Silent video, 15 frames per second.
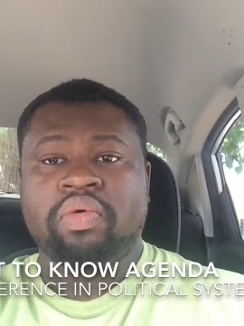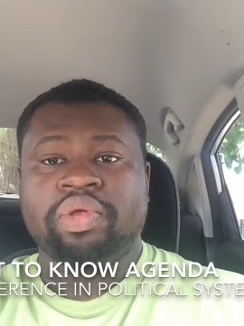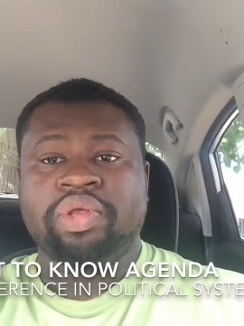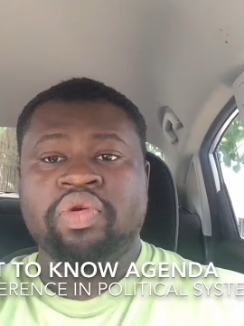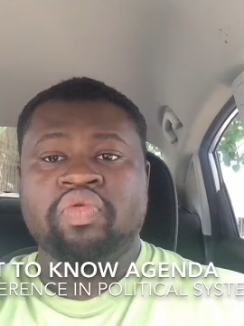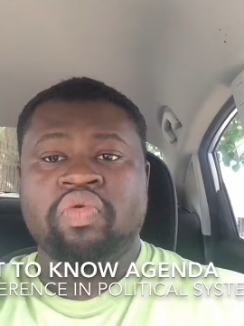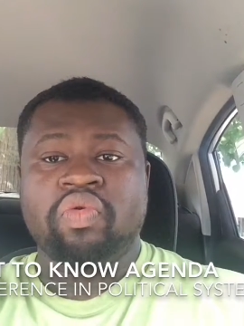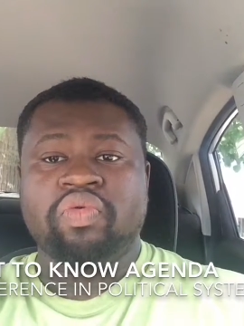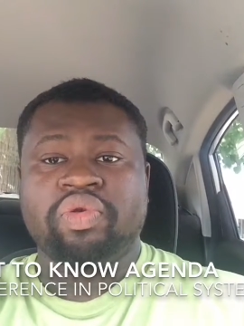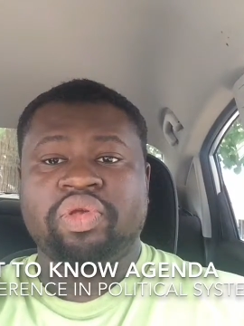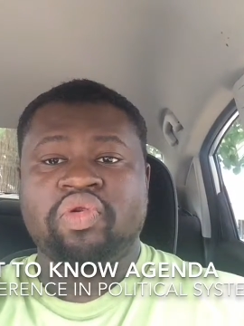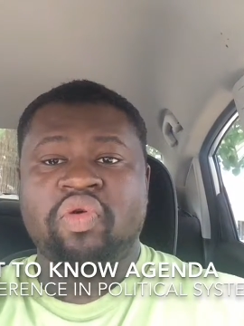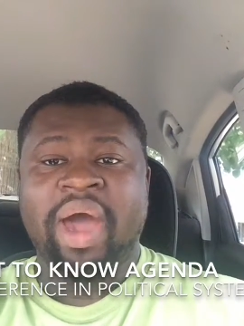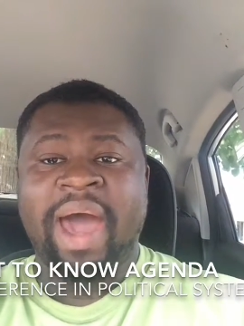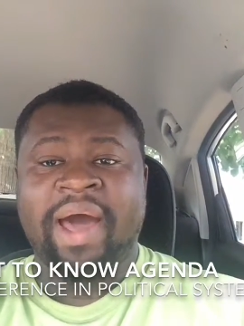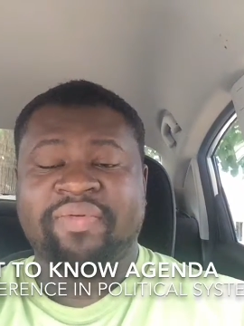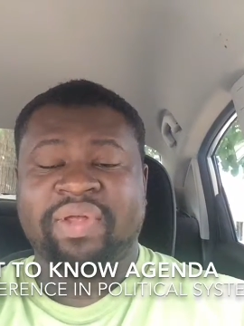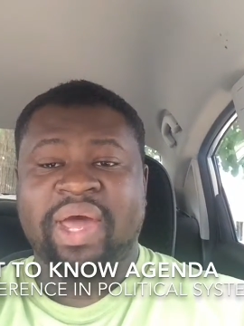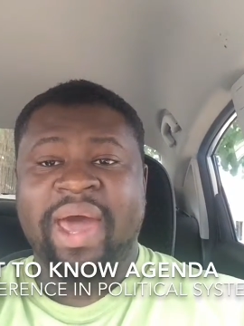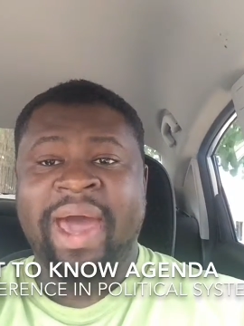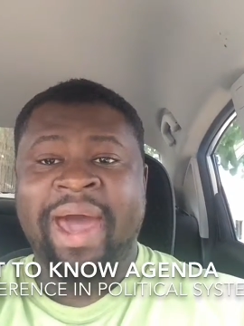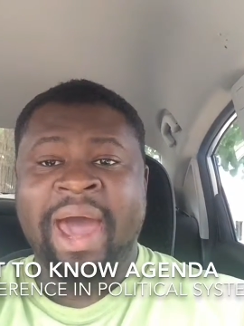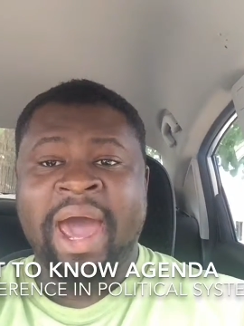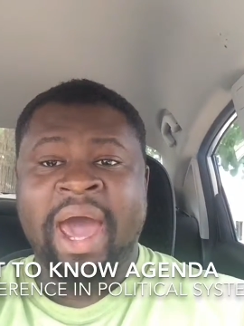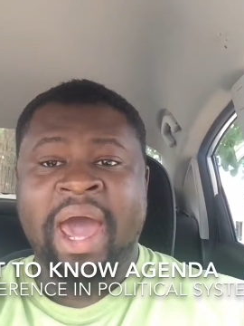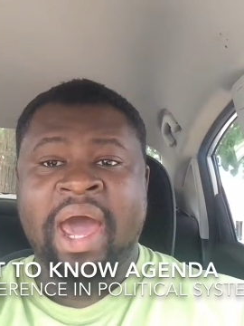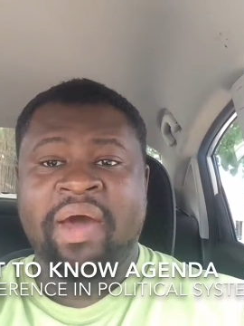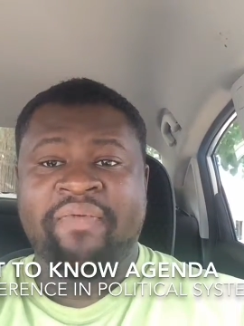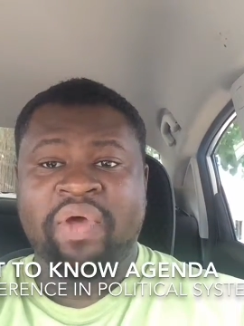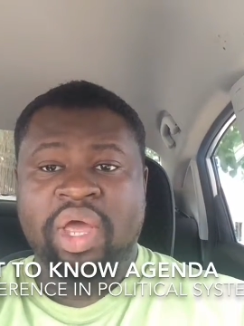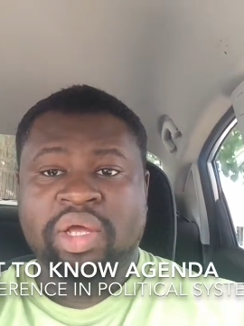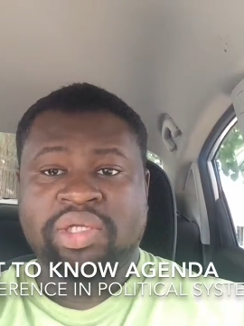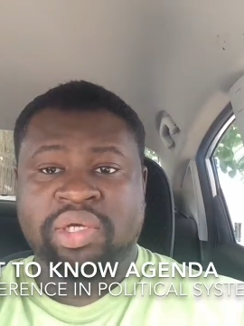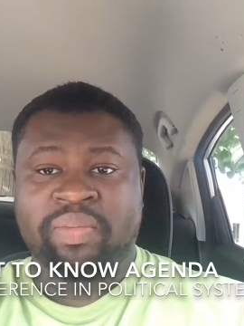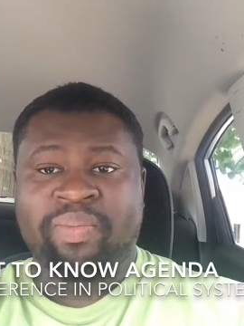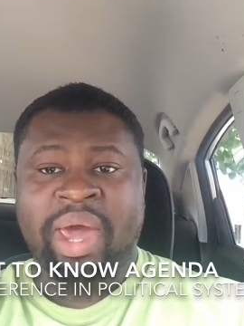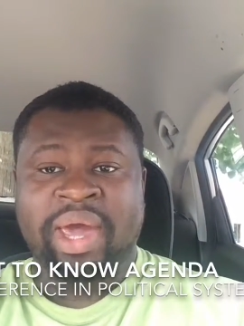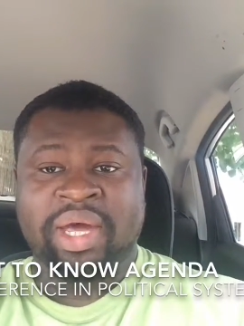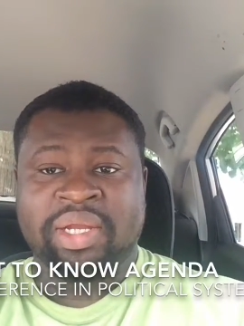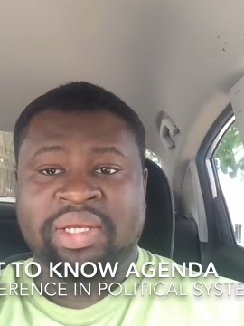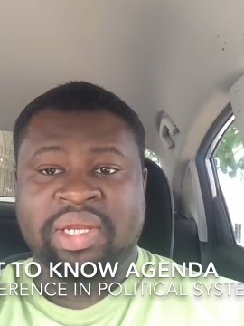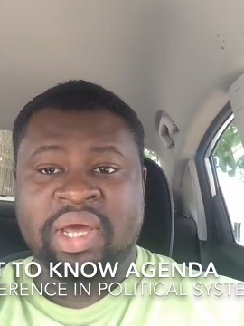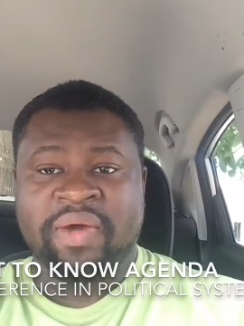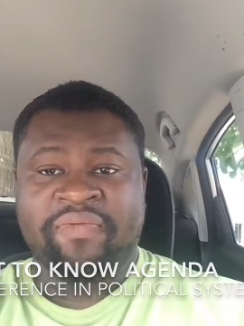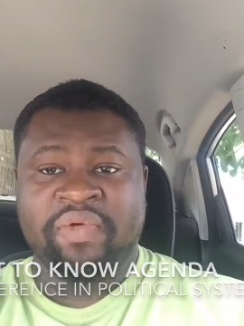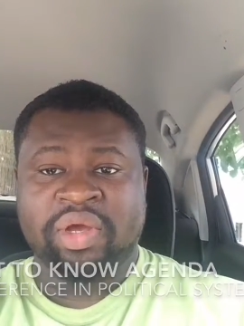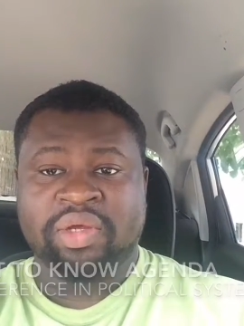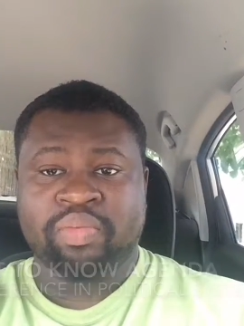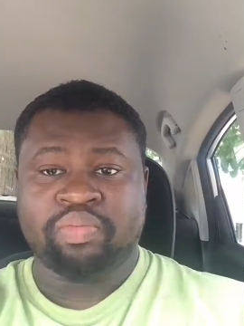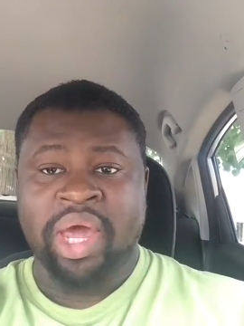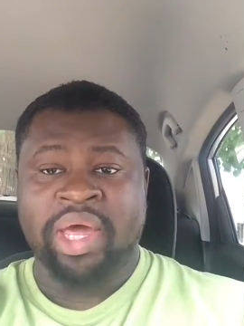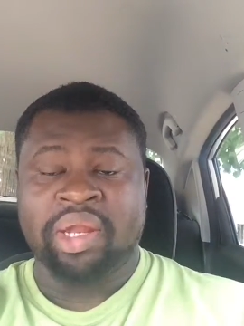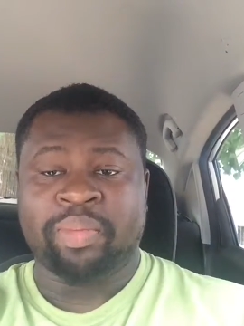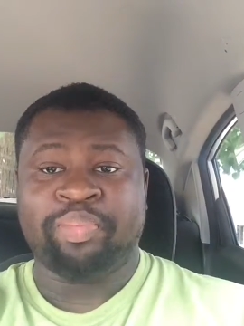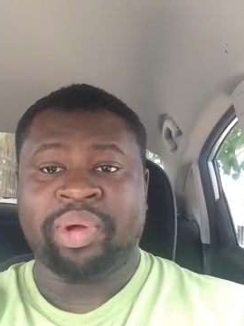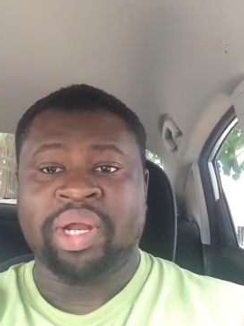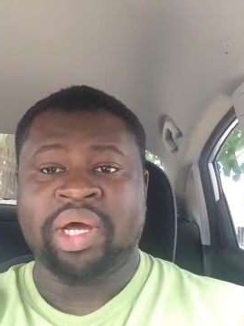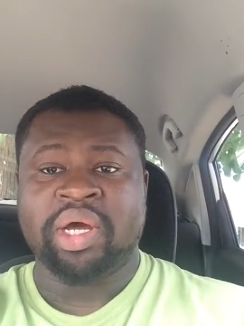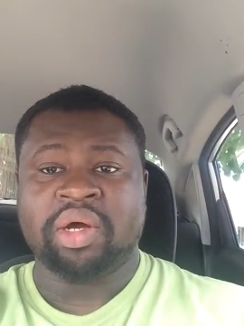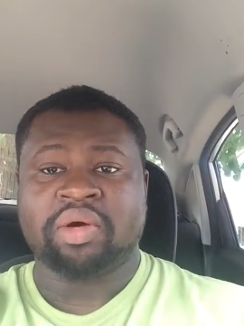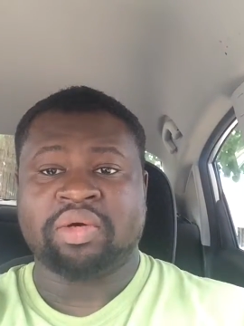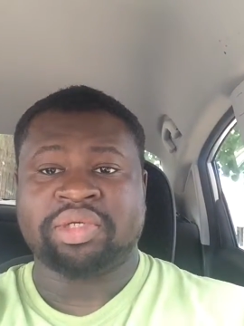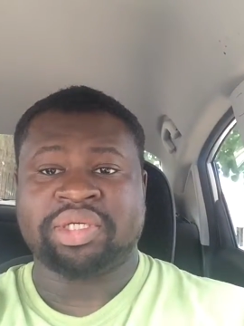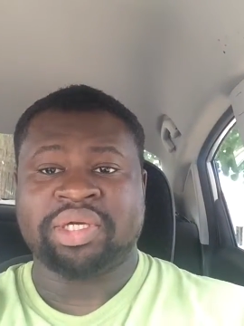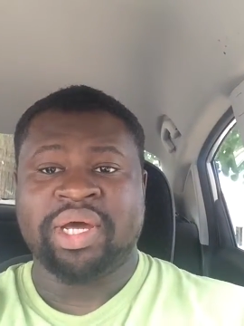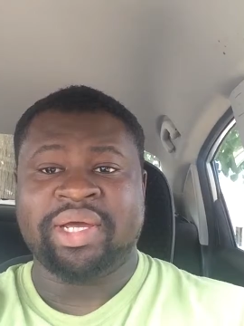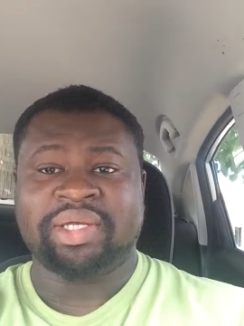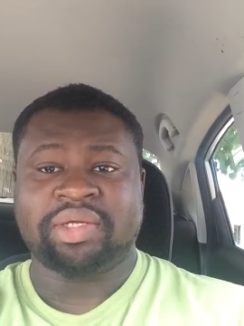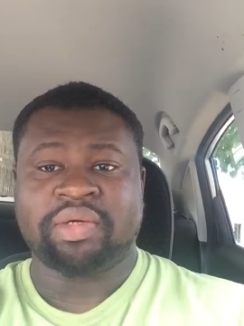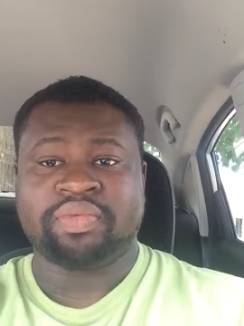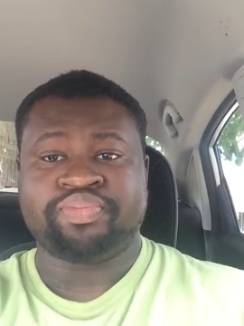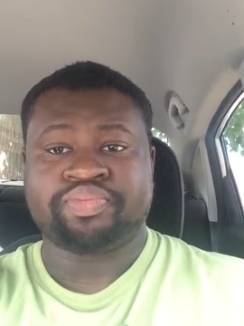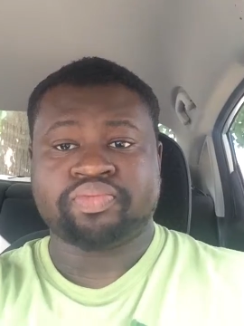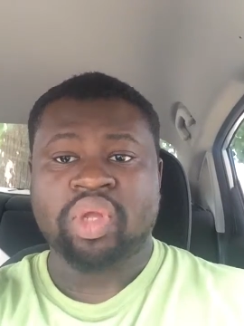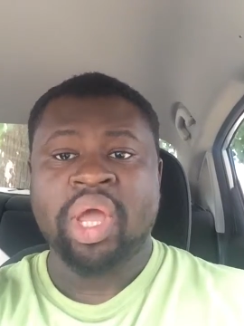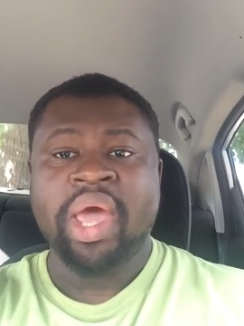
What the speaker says: you have to make a difference in the political system.